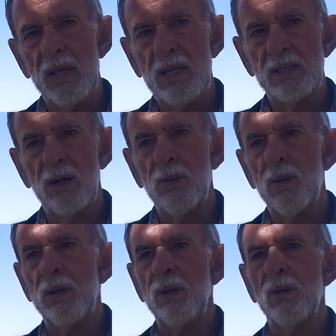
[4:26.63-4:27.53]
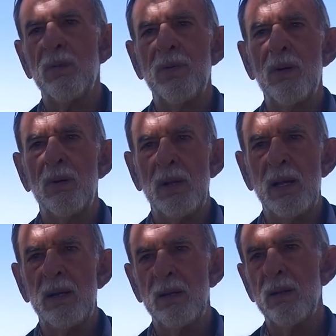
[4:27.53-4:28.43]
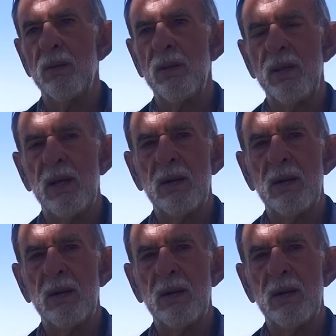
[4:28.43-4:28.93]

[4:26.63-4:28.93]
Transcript: He saw one UFO land in the